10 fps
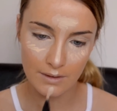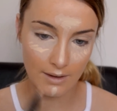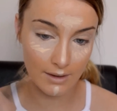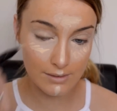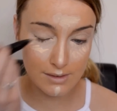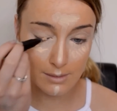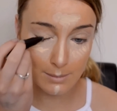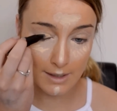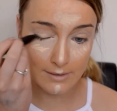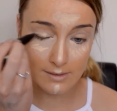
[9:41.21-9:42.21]
I also
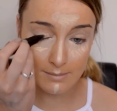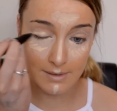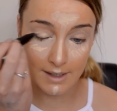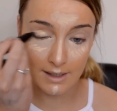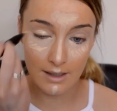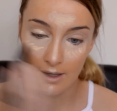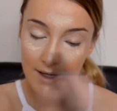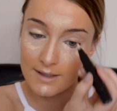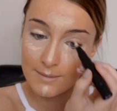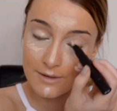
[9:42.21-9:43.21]
apply this on my
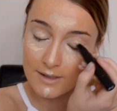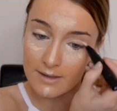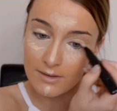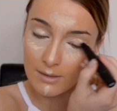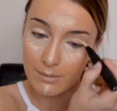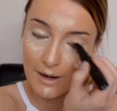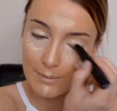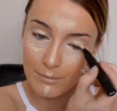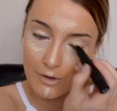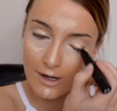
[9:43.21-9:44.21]
eyes because it is called Prep
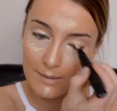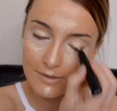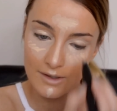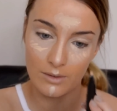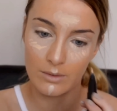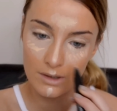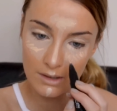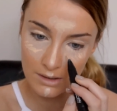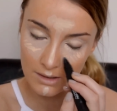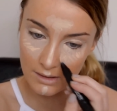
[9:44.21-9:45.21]
and Prime, so
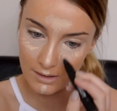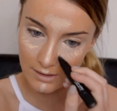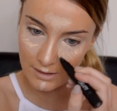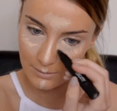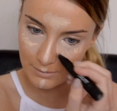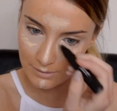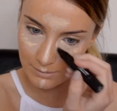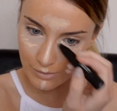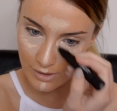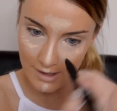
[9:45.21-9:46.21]
it will
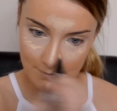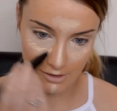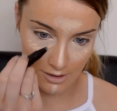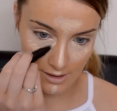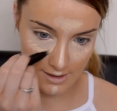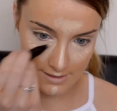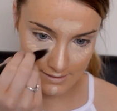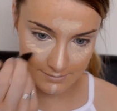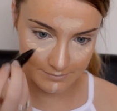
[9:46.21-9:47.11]
prime your eyes.